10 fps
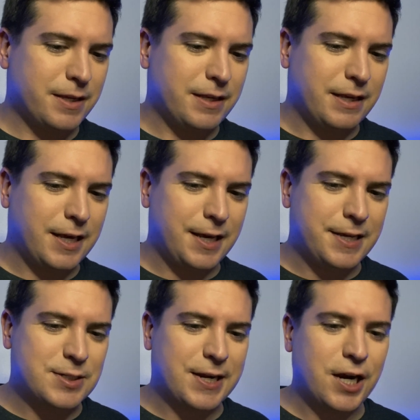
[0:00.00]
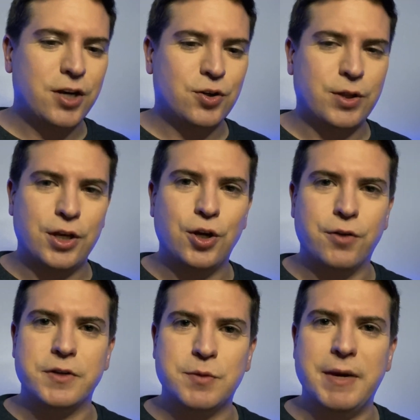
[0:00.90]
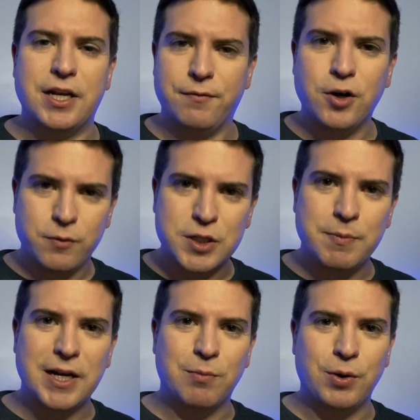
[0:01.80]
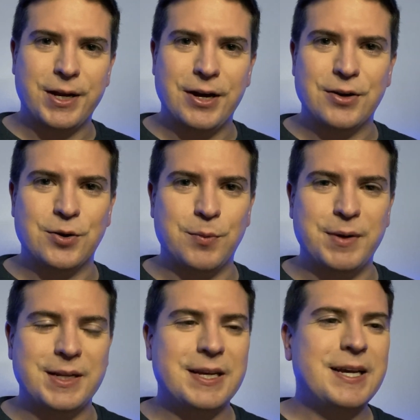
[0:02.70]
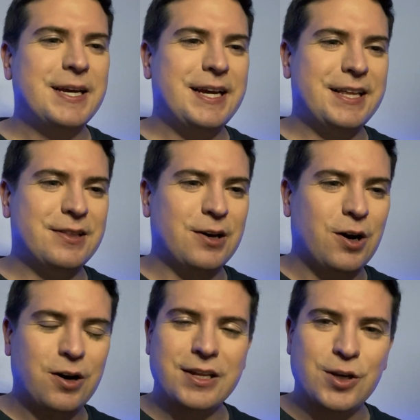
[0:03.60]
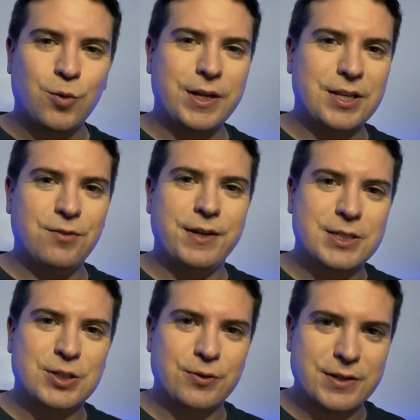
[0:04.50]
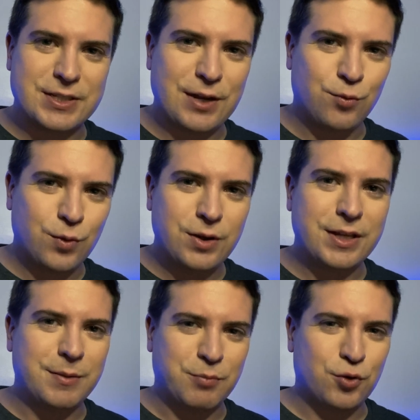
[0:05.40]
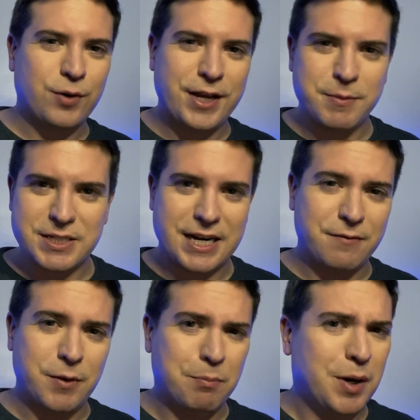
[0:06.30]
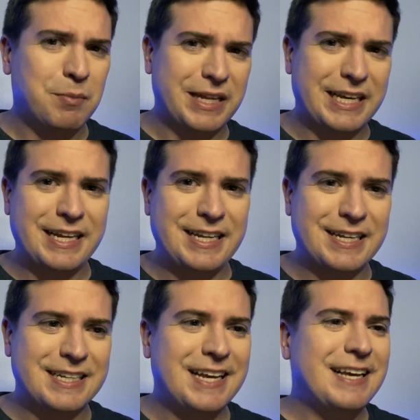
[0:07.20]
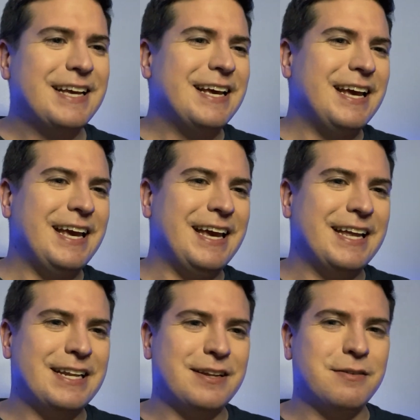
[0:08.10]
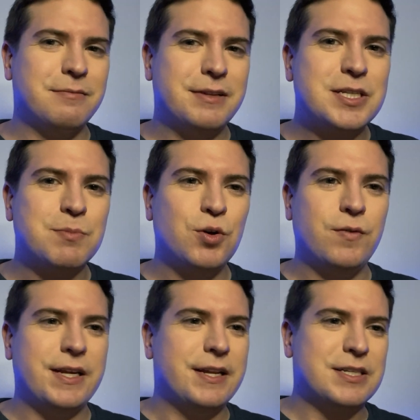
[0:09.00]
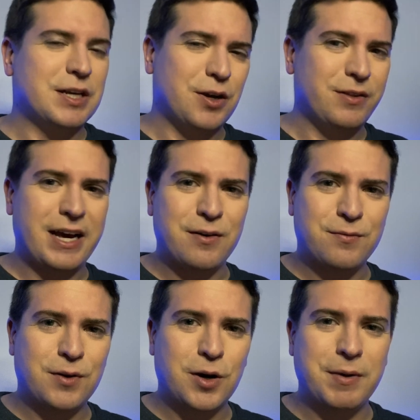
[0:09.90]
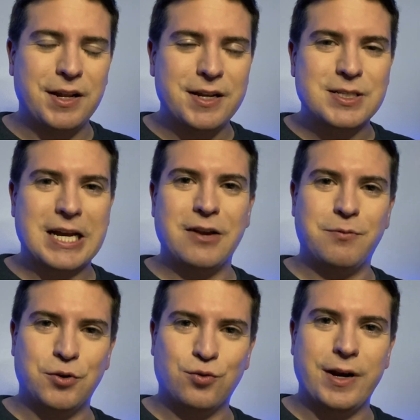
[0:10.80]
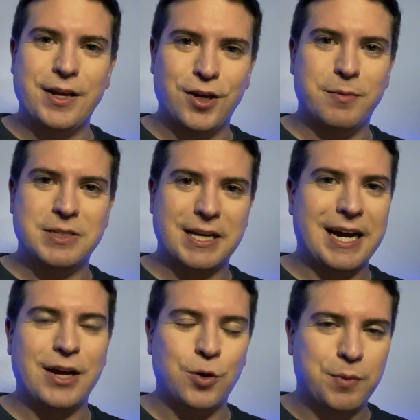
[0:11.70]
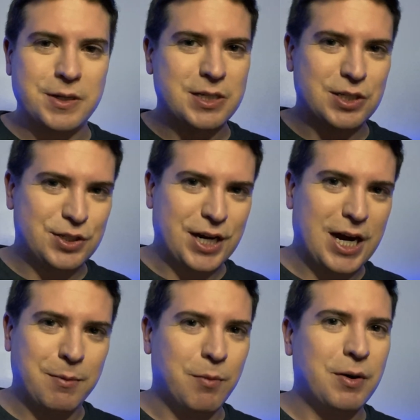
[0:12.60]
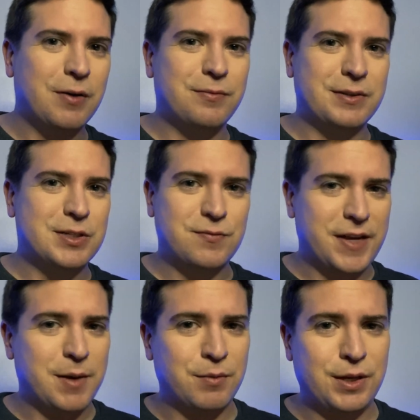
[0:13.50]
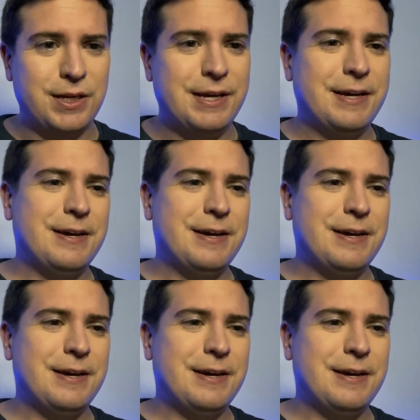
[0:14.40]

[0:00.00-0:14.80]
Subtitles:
he's a character that you can respect, a very respectable character. But in the Harley Quinn TV series, they really portray him as kind of a bumbling idiot. In this movie, it doesn't go that far, but it does kind of portray him as a guy who puts his job above his family,